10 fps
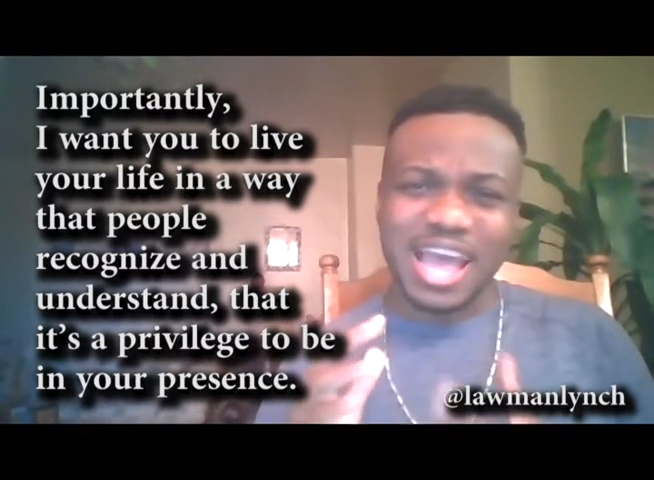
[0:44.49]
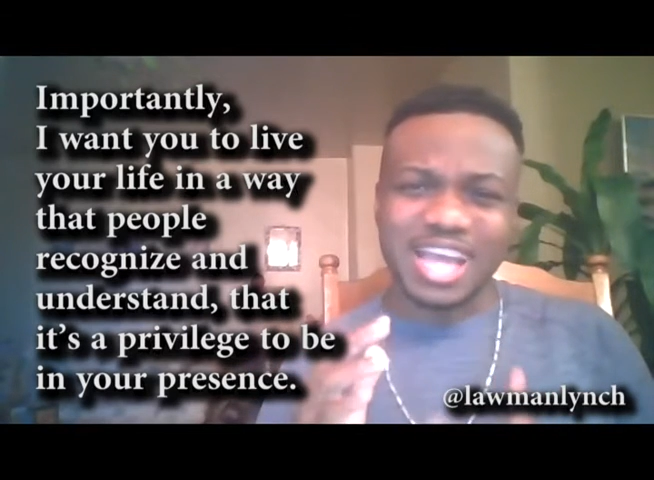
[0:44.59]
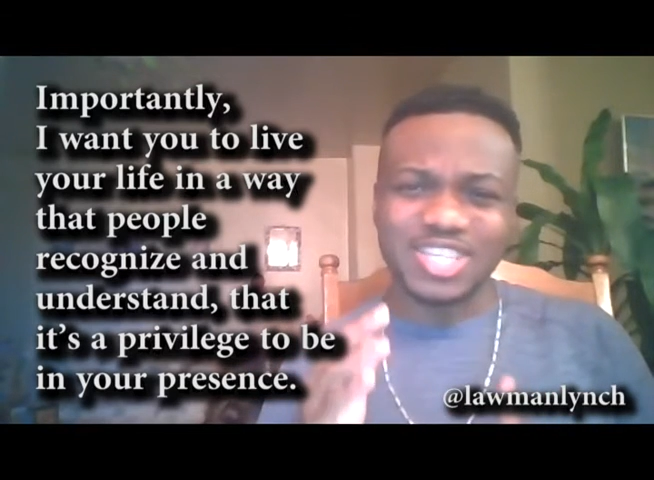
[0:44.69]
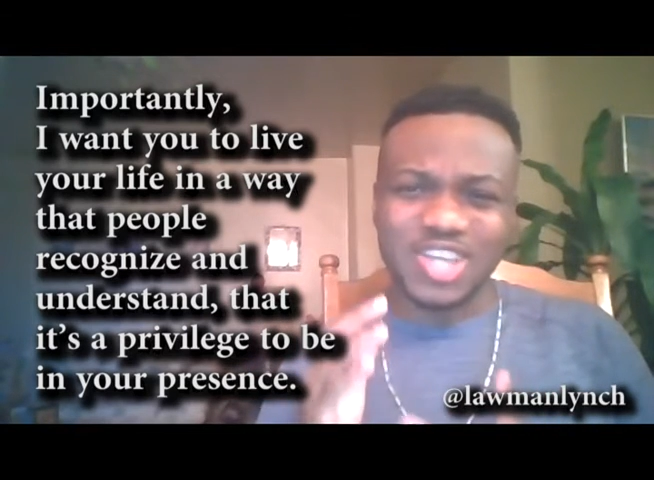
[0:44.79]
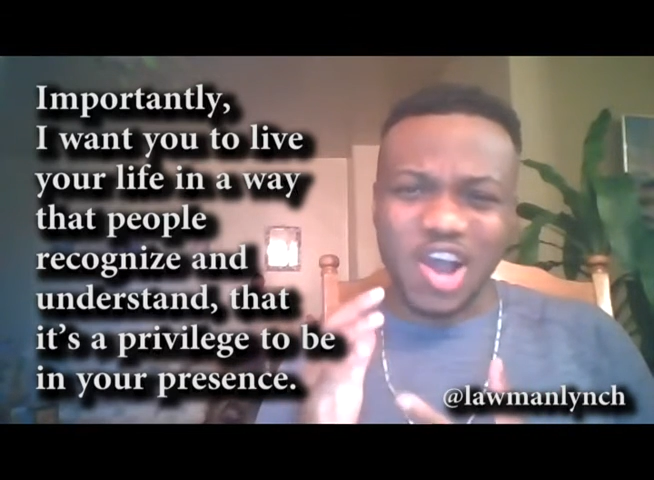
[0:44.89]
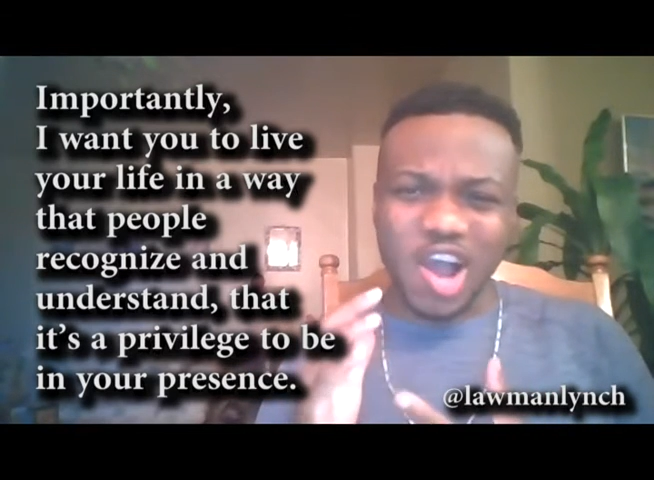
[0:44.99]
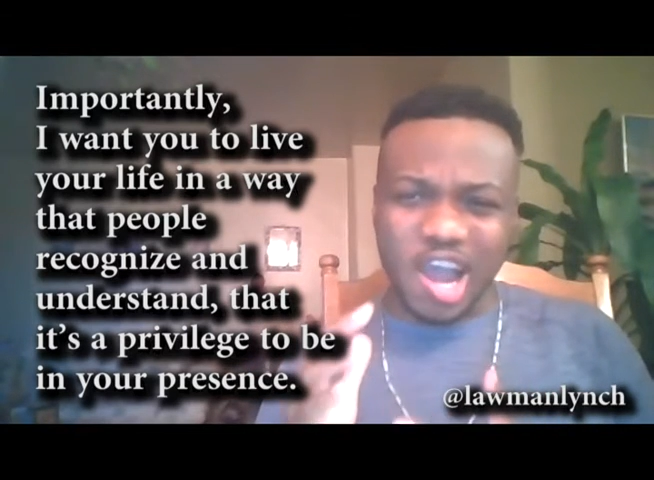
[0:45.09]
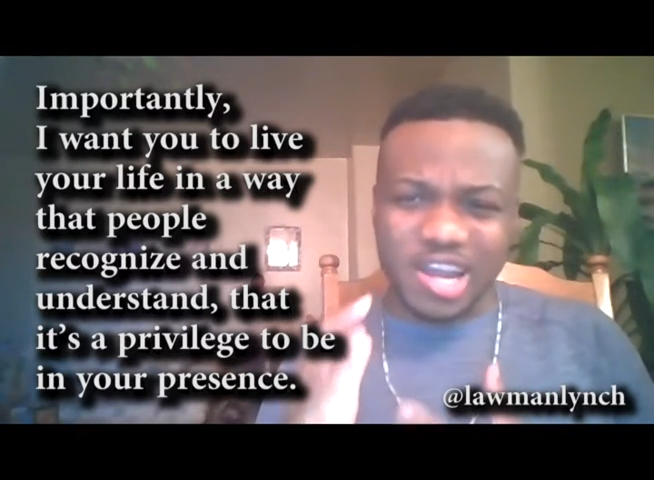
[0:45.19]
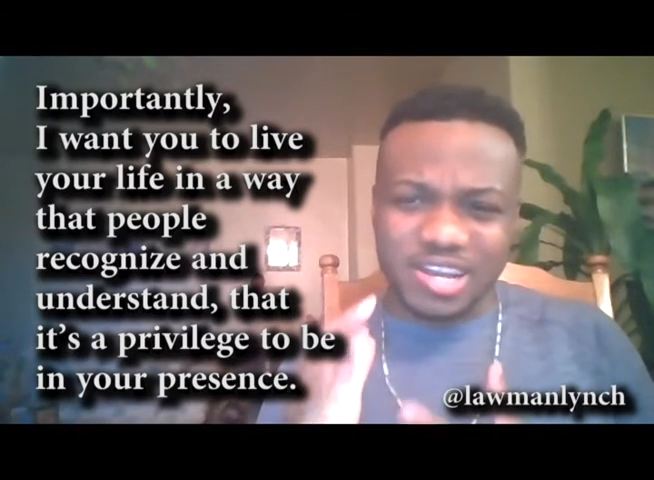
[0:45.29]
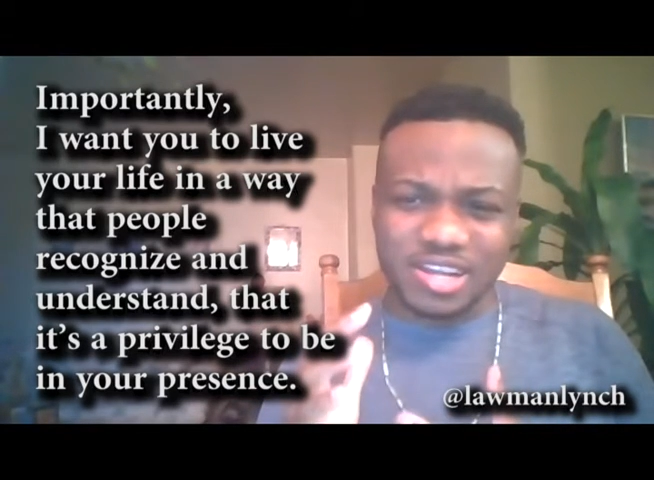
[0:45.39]
and
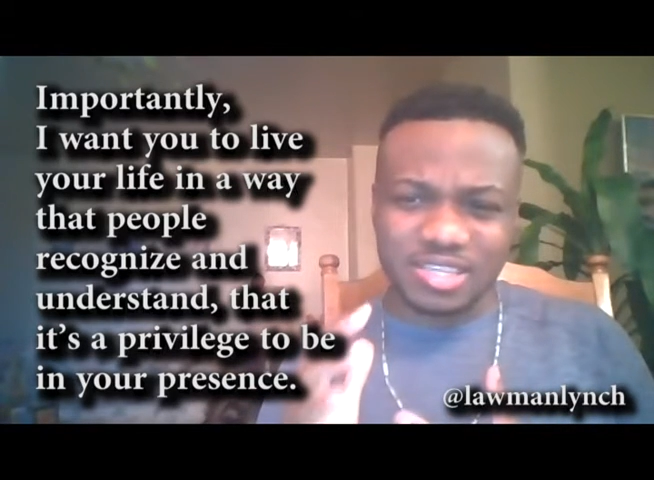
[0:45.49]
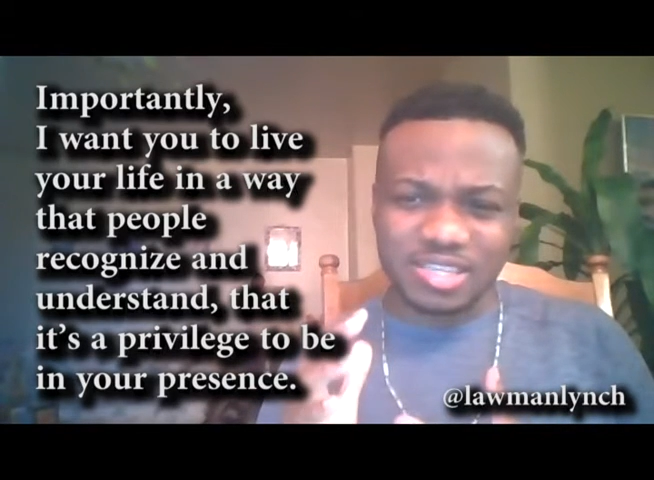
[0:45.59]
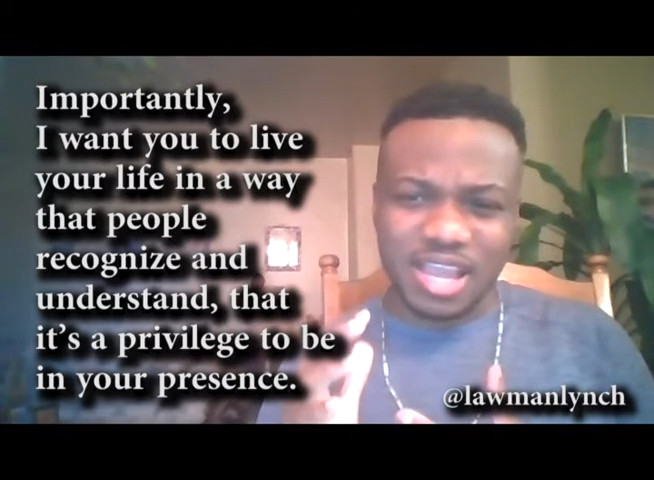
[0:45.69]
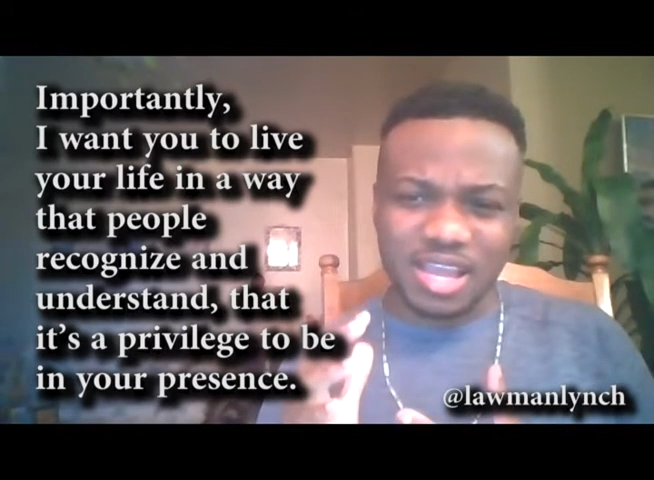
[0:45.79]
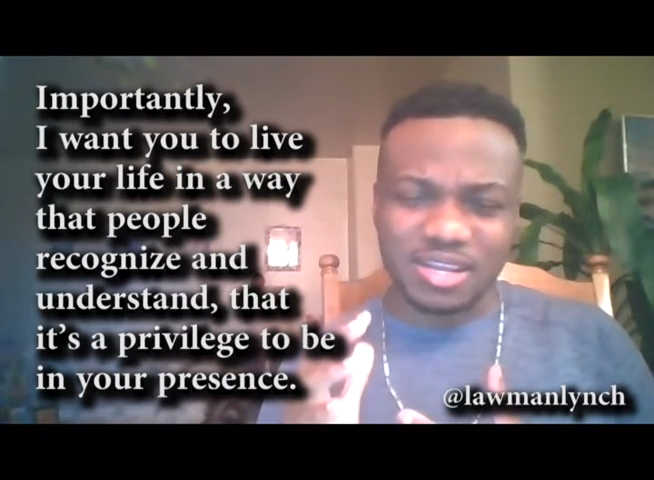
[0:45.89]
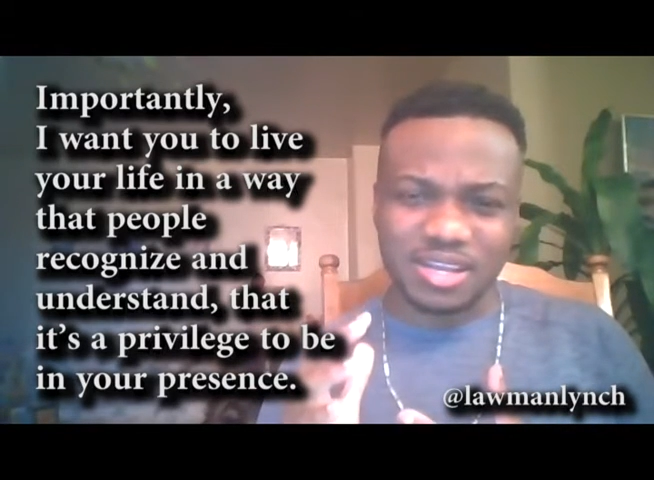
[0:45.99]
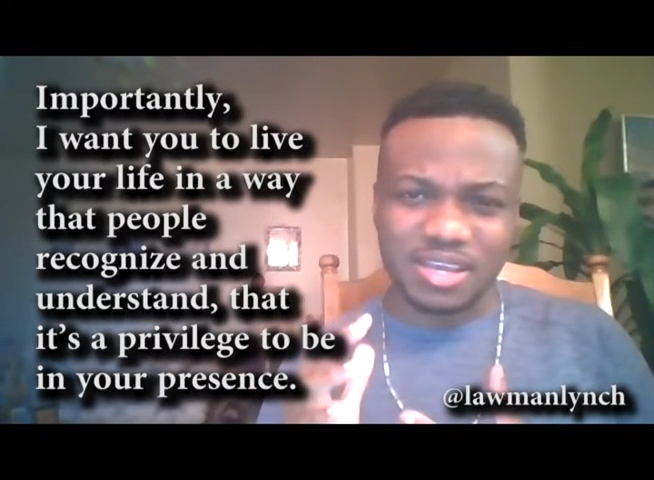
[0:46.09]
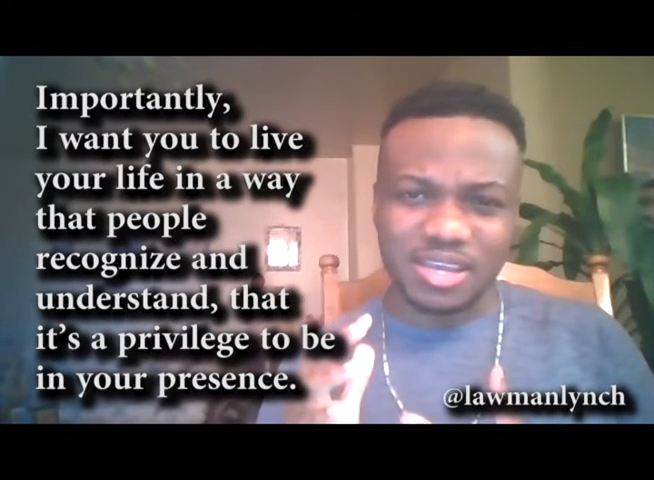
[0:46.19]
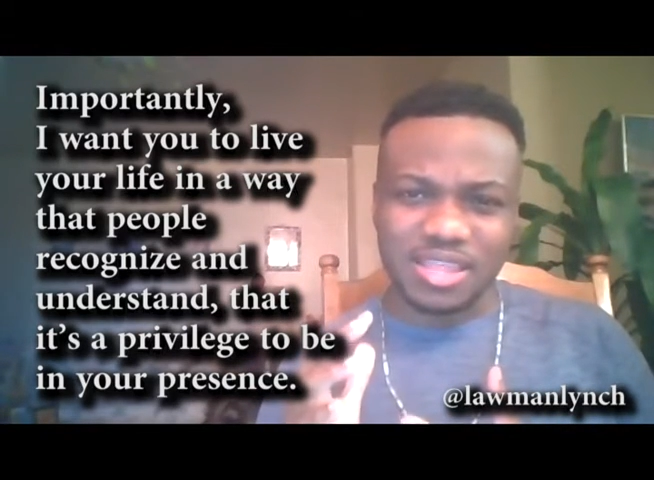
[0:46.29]
understand